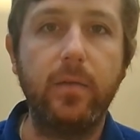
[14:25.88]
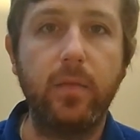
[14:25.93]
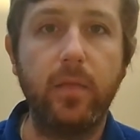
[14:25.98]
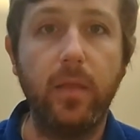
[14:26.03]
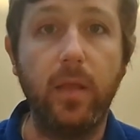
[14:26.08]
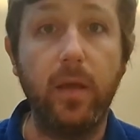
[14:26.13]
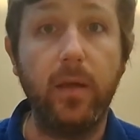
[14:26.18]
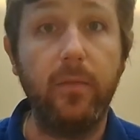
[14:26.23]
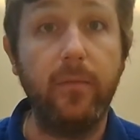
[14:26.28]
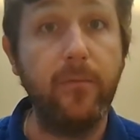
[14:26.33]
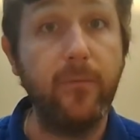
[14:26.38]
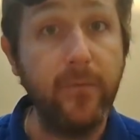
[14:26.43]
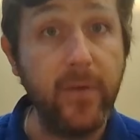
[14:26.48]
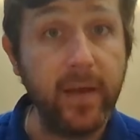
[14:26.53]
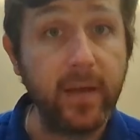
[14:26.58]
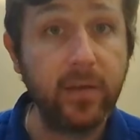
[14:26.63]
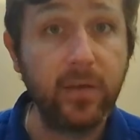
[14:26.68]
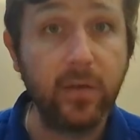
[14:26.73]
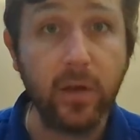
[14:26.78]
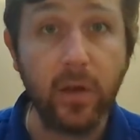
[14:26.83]
the
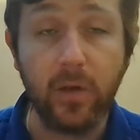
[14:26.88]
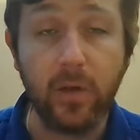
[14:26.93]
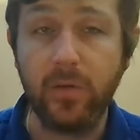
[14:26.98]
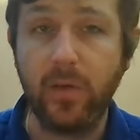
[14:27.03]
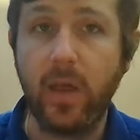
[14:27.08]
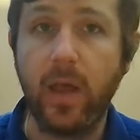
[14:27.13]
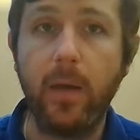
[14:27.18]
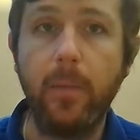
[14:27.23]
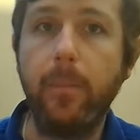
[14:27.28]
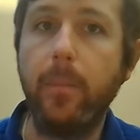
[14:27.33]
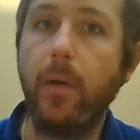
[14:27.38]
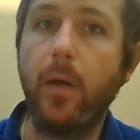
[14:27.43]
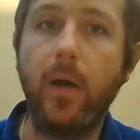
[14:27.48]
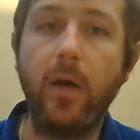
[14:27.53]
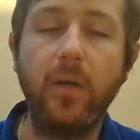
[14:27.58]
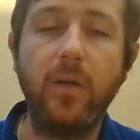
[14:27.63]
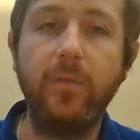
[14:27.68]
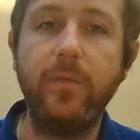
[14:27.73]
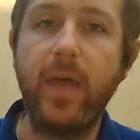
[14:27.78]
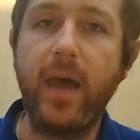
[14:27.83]
VIX goes up,
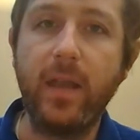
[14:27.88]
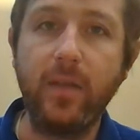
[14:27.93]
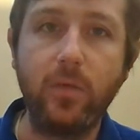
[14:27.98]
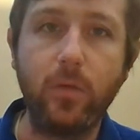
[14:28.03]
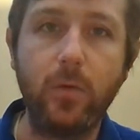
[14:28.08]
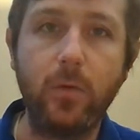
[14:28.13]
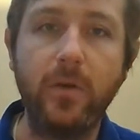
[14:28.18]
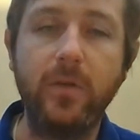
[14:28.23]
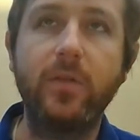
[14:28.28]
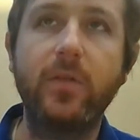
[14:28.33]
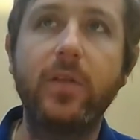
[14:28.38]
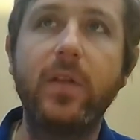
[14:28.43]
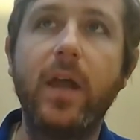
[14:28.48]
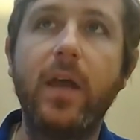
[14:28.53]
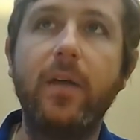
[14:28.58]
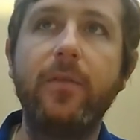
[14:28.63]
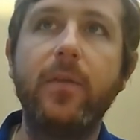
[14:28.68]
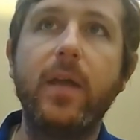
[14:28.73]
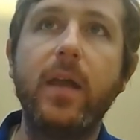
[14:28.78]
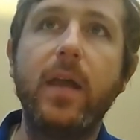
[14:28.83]
all of that sort of
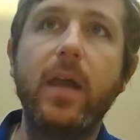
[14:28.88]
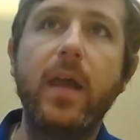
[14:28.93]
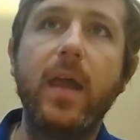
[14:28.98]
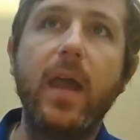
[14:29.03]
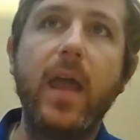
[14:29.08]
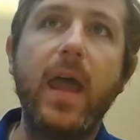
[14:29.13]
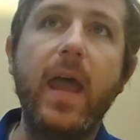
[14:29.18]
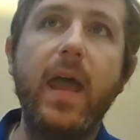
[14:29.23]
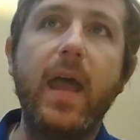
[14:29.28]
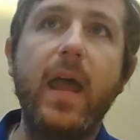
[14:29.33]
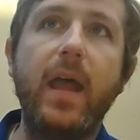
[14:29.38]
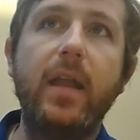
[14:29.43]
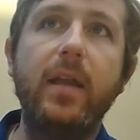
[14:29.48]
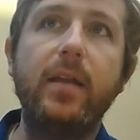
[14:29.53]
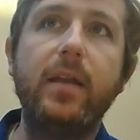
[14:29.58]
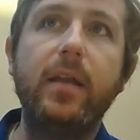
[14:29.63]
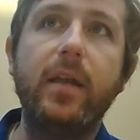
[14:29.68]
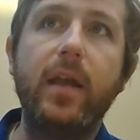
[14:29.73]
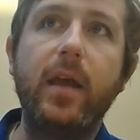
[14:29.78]
stuff, and